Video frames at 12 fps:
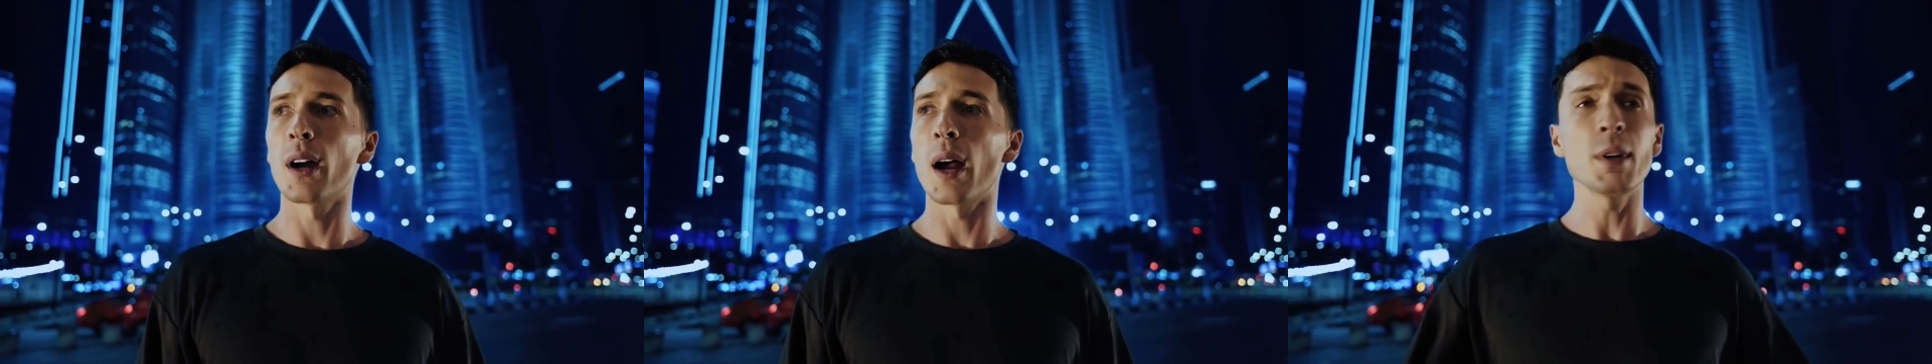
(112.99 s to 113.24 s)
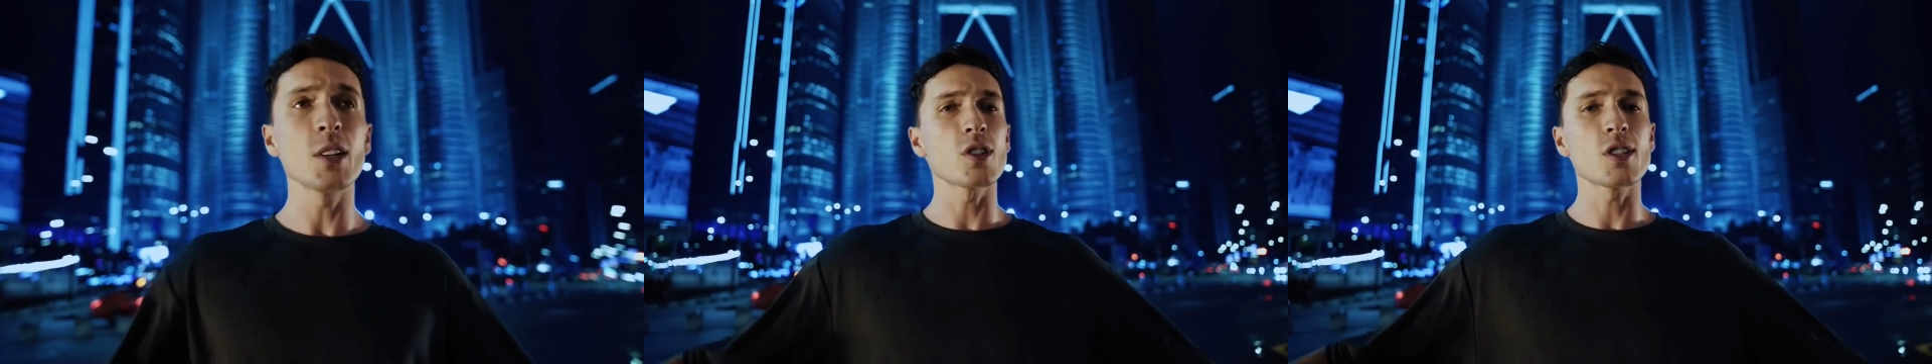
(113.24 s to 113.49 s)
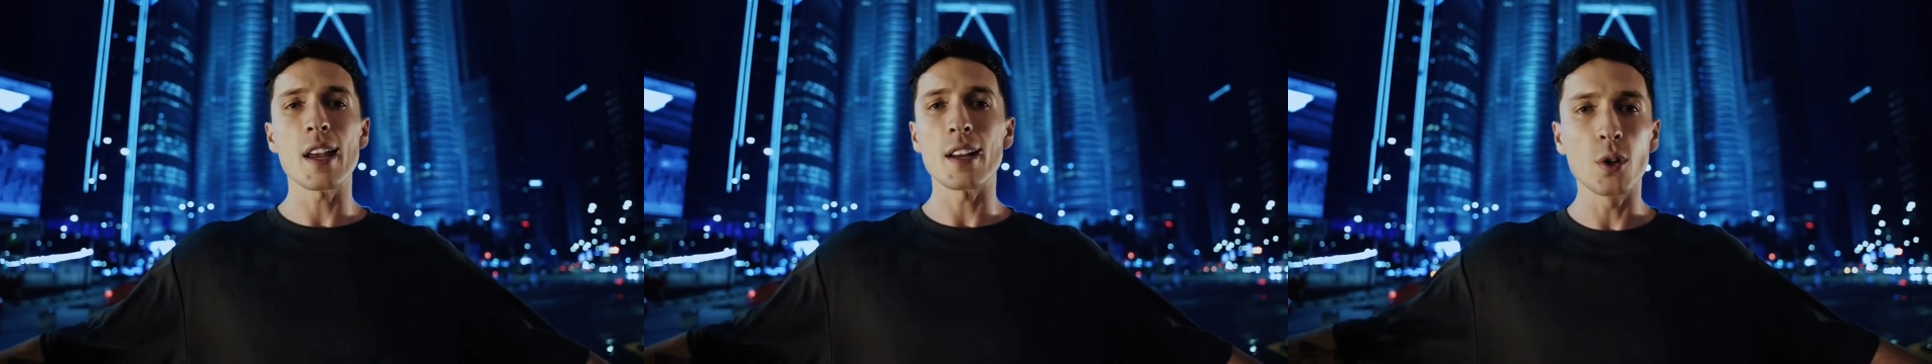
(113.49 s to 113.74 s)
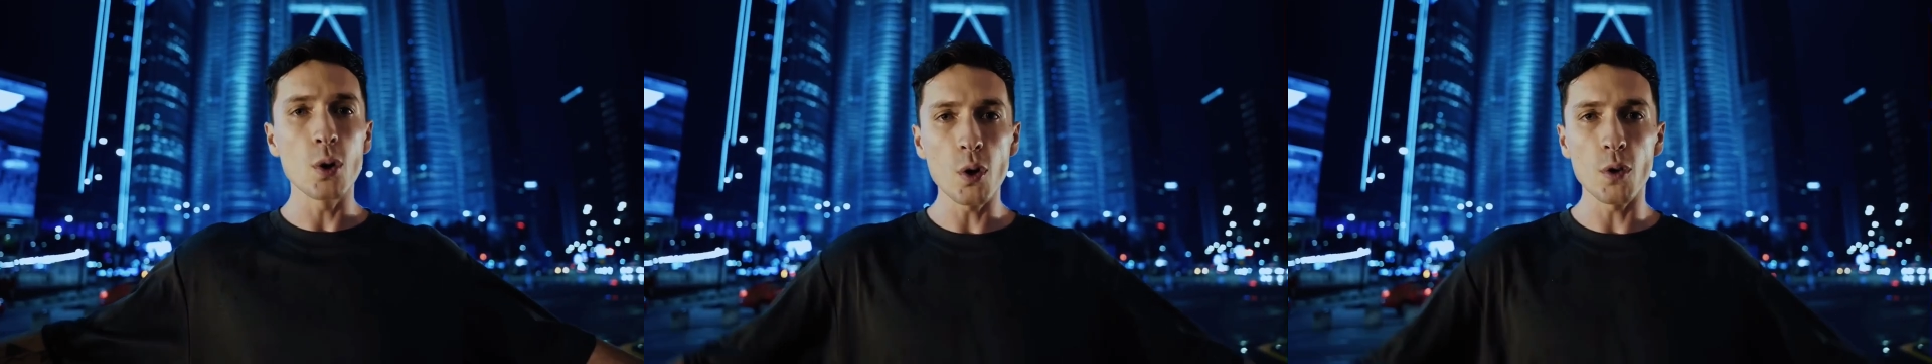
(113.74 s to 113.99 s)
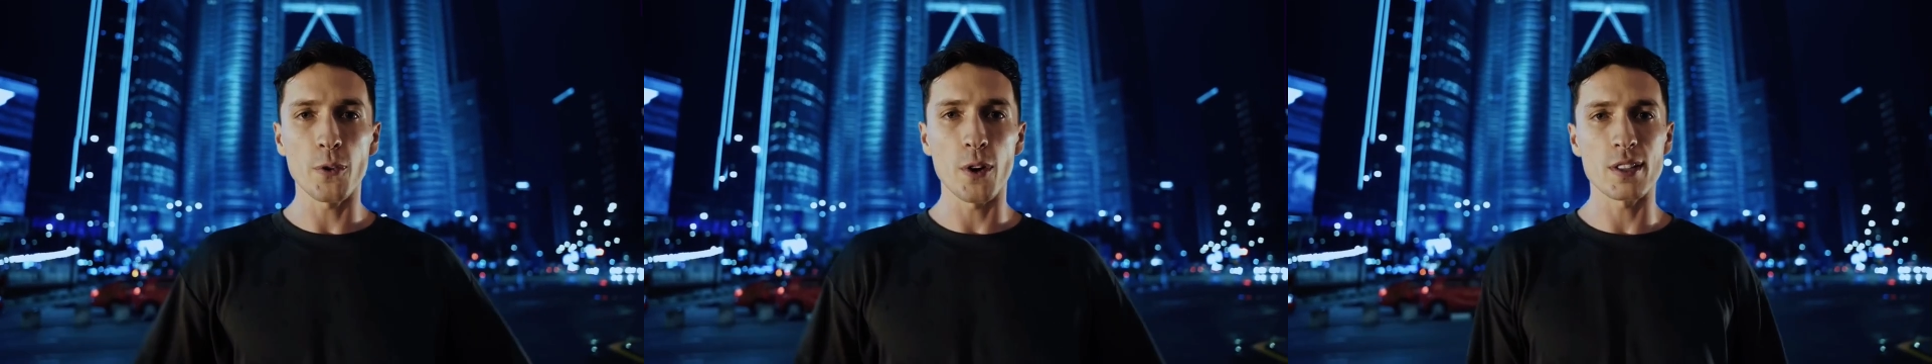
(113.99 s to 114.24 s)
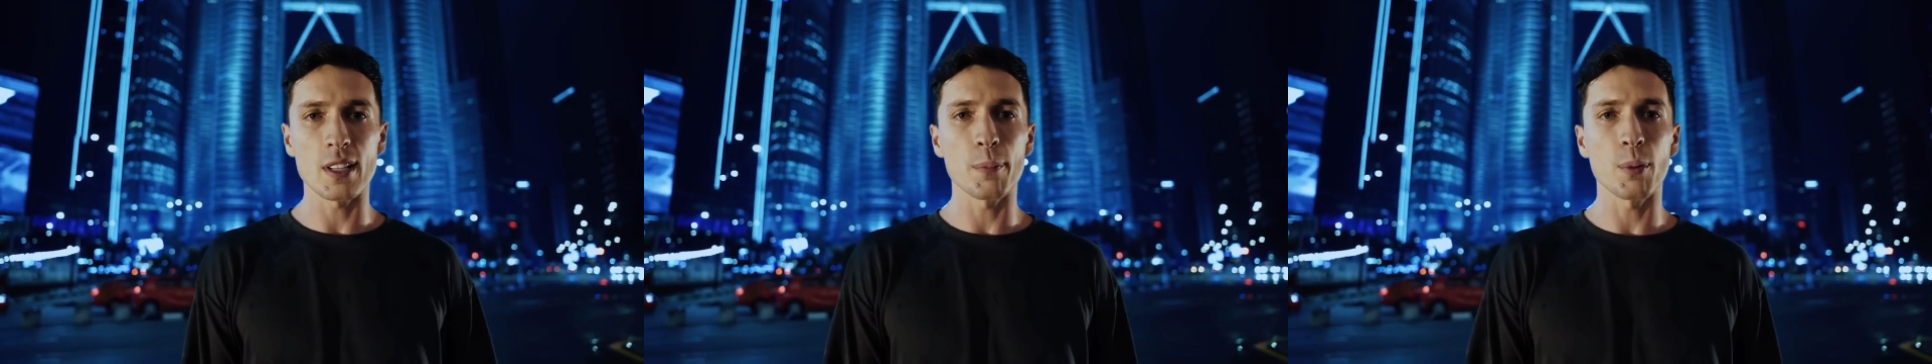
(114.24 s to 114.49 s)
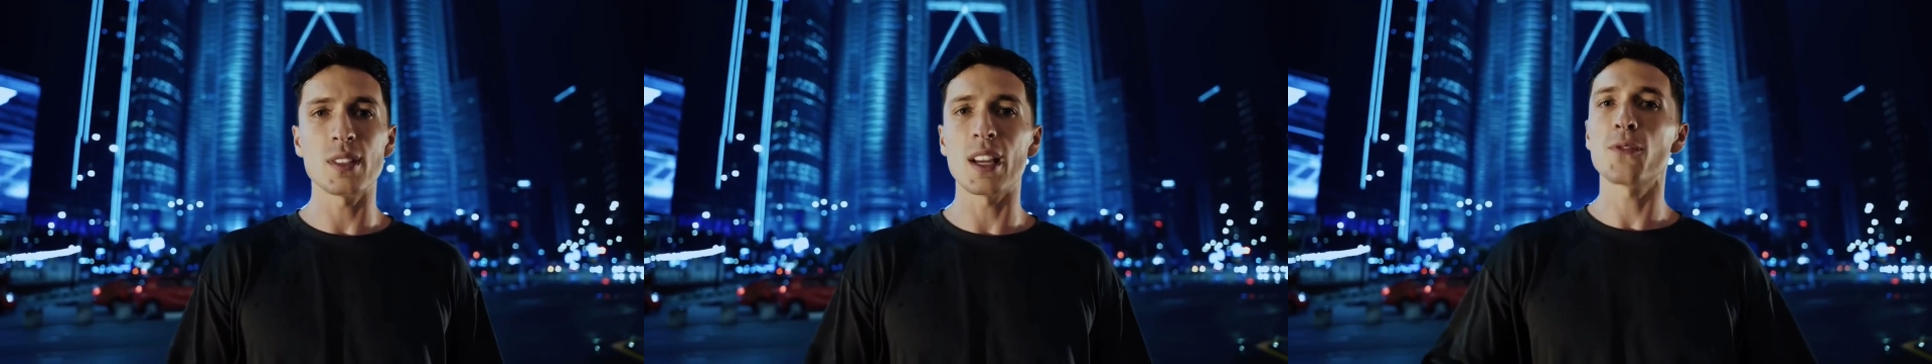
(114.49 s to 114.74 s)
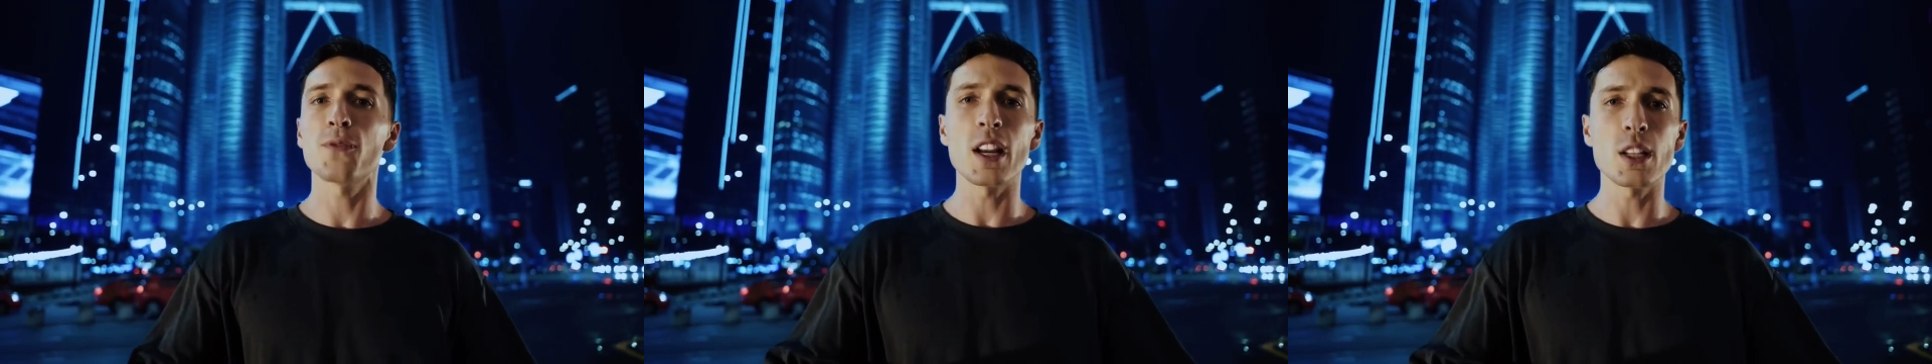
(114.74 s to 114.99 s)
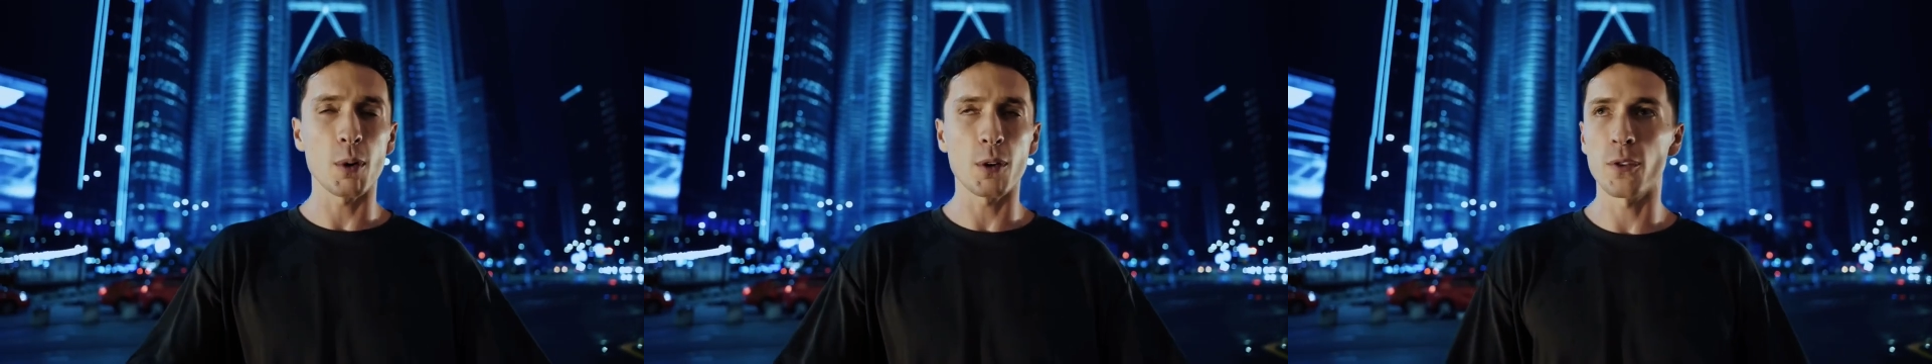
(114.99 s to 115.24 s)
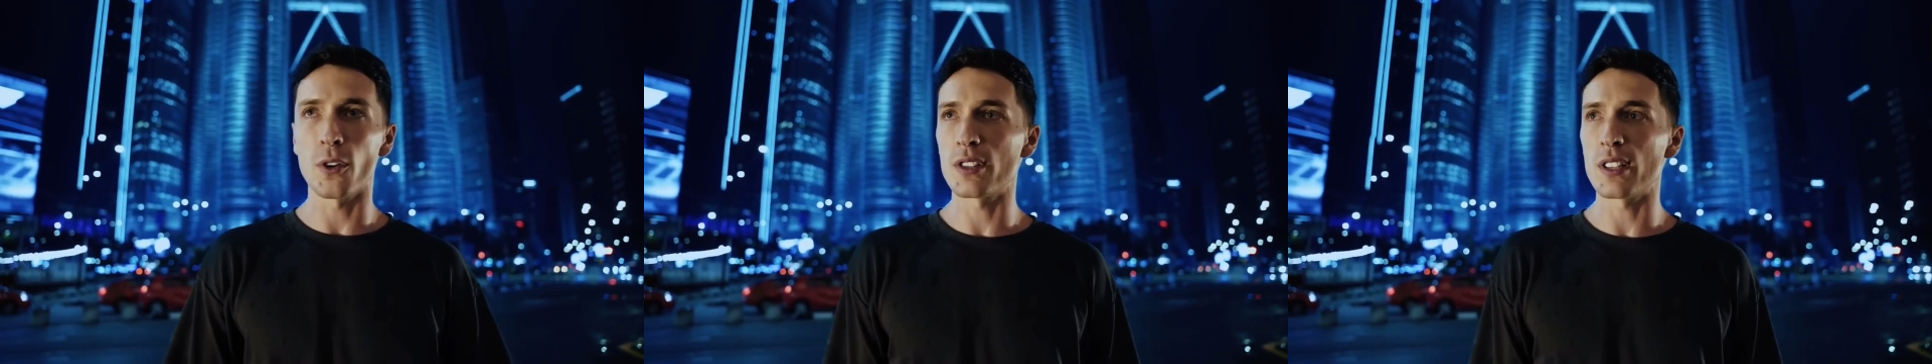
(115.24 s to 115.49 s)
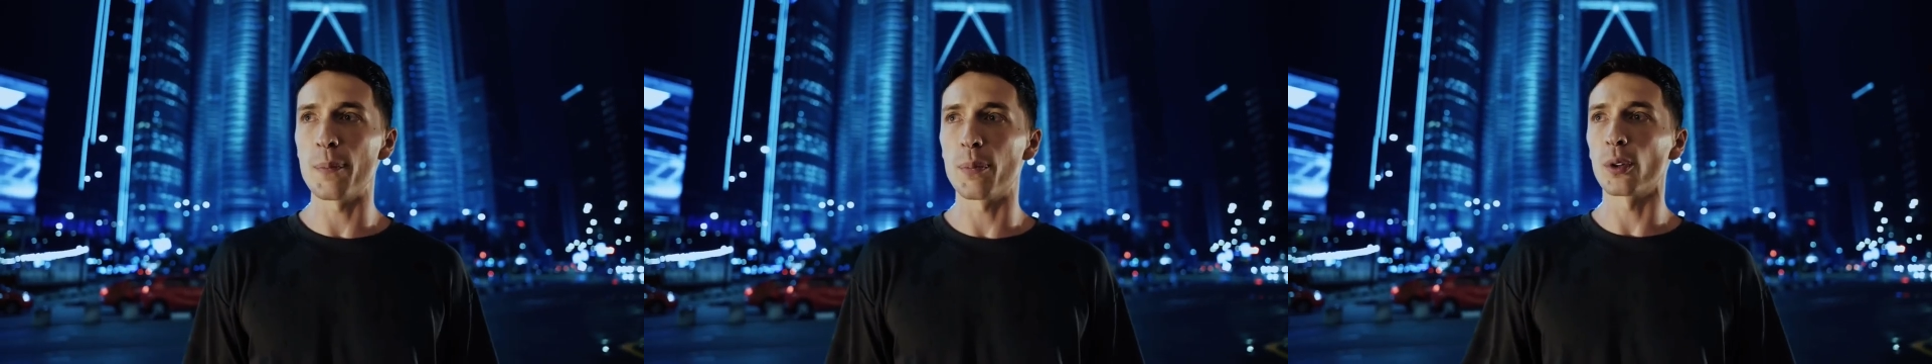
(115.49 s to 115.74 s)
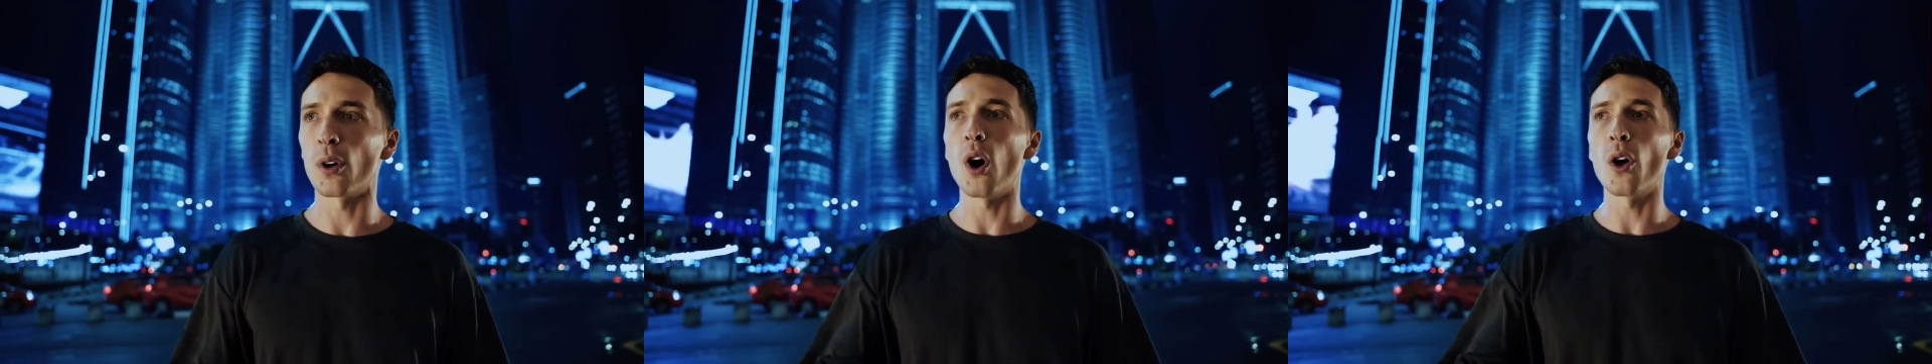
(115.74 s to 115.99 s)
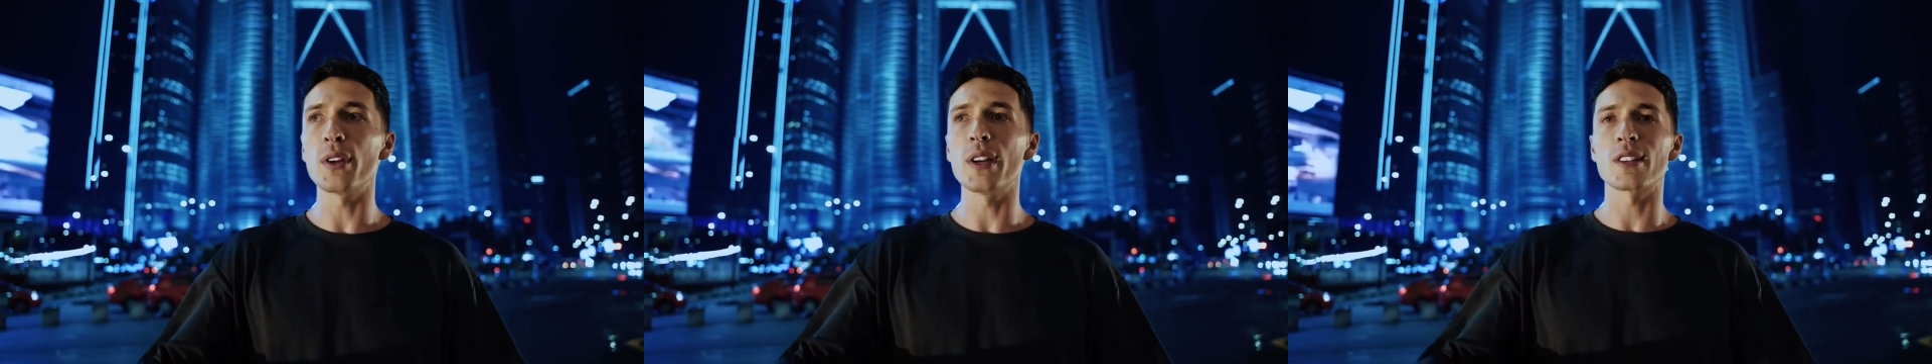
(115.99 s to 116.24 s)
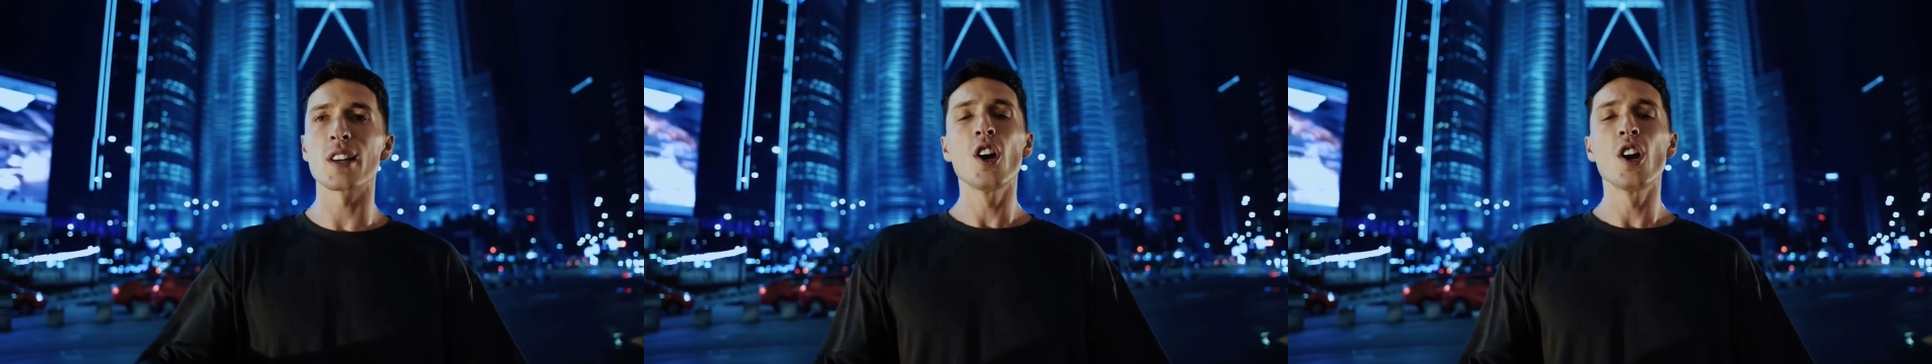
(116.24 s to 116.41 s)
I mean, just take Google, for example, take Facebook, for example, or all these